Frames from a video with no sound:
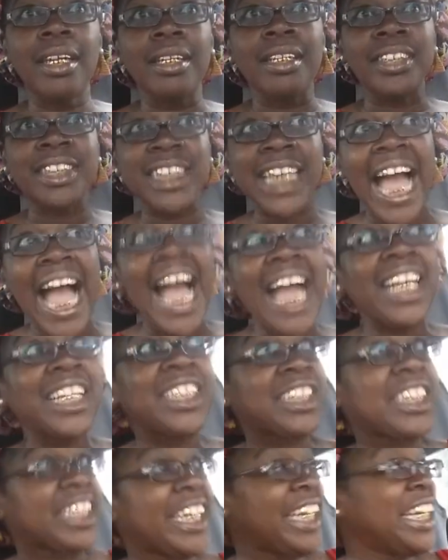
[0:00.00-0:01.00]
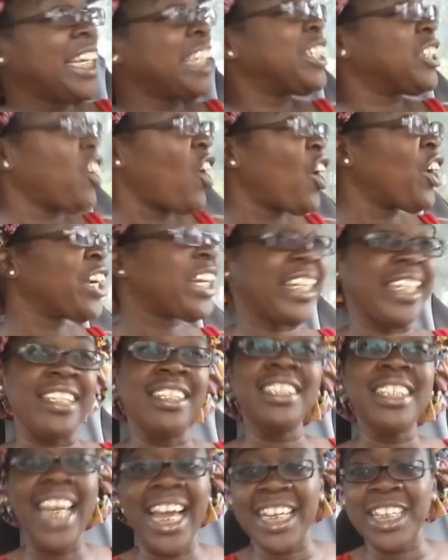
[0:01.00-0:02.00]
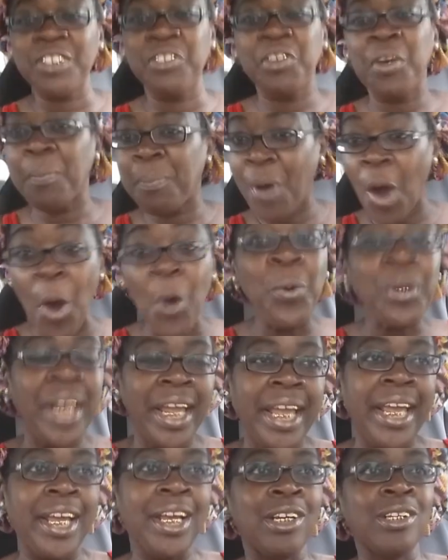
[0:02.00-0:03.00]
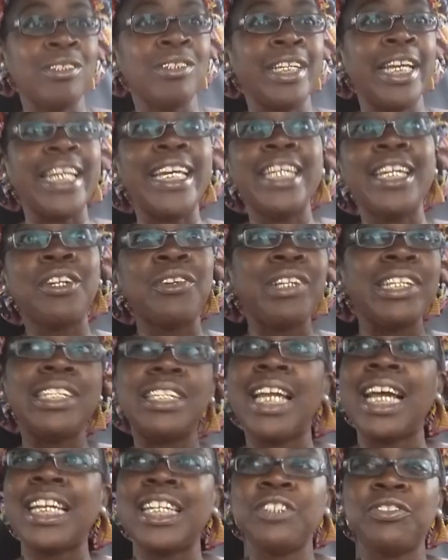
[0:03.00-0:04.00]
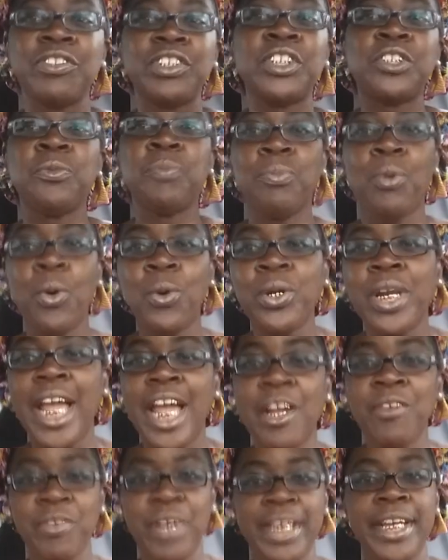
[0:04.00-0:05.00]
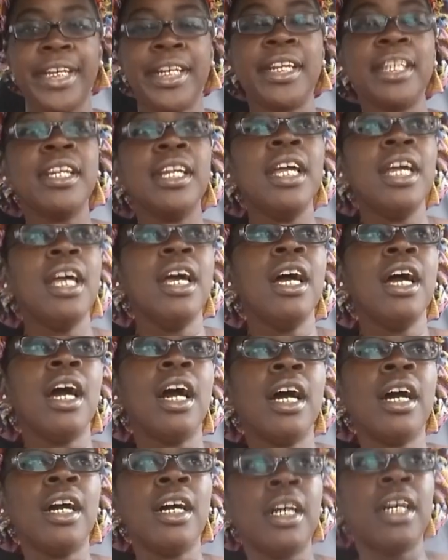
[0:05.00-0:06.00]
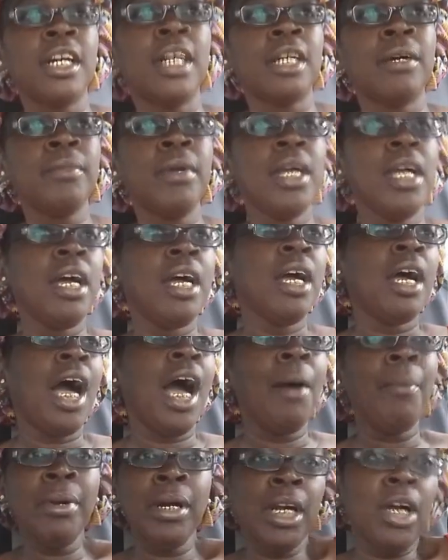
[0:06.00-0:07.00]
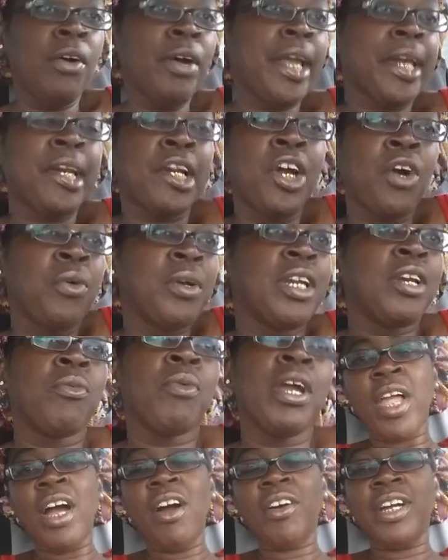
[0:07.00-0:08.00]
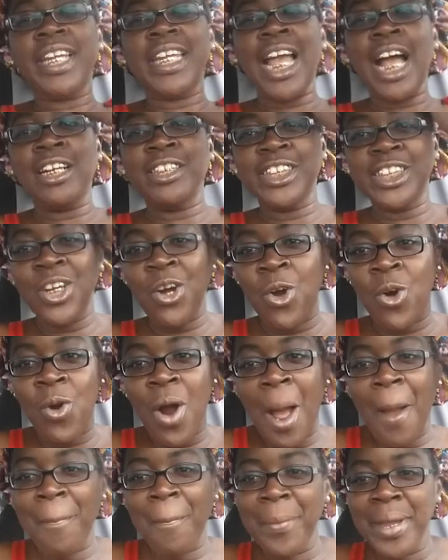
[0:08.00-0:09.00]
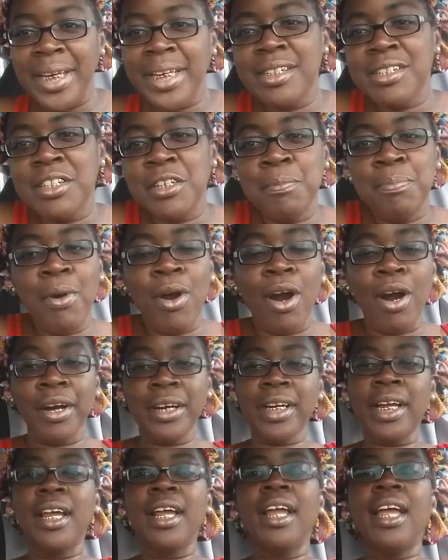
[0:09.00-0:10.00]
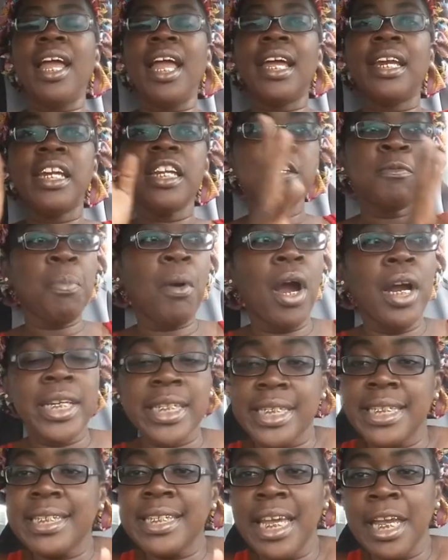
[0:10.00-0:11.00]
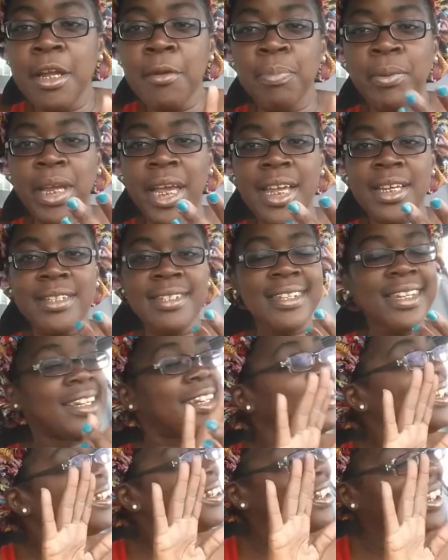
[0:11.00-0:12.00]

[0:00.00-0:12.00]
the sky is getting dark and it looked like it's gonna pull down, it literally looked like it's gonna pull down raining. Um, I'm gonna go ahead and go anyway. Okay, y'all, so I made it to the park, and this park is the same place that